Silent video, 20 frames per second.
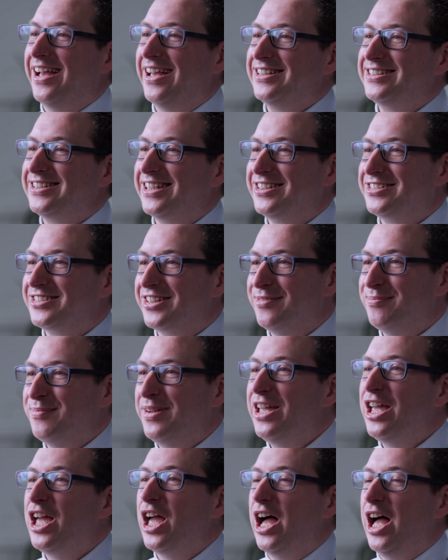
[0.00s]
system,
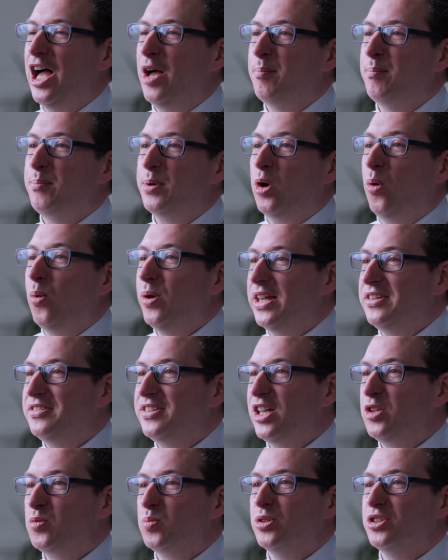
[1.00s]
but all it
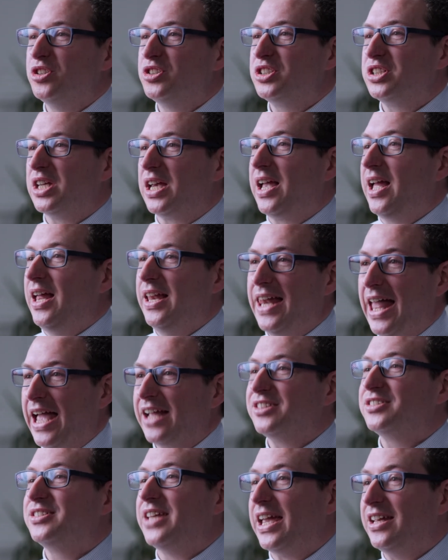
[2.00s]
did was
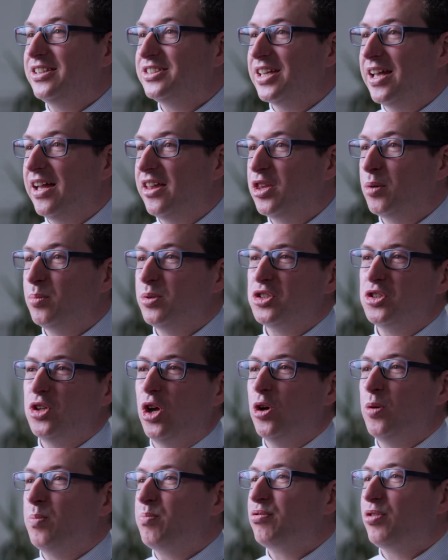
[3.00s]
collect data. There was
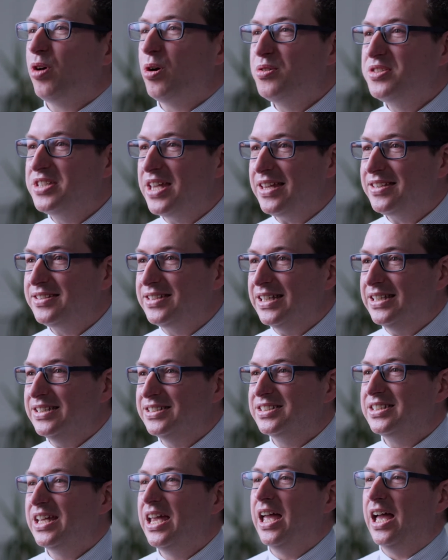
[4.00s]
no
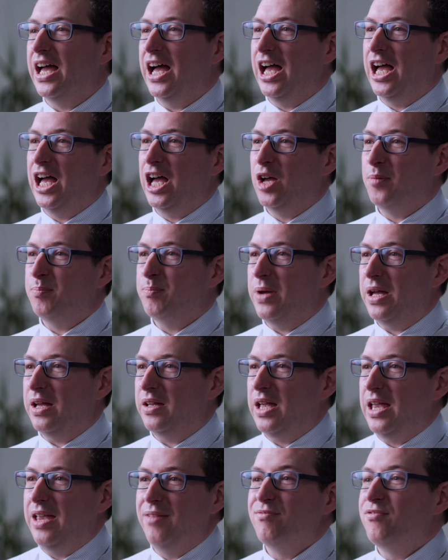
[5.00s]
processes
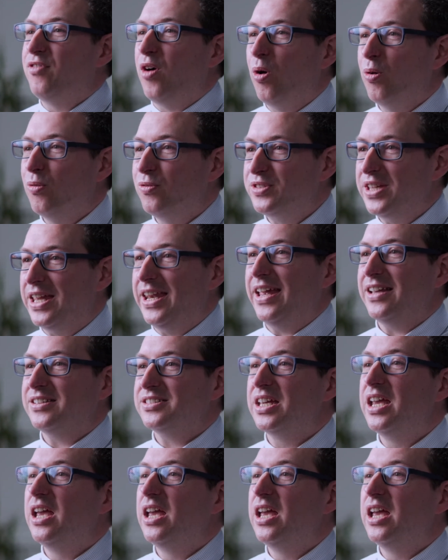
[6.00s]
involved in it.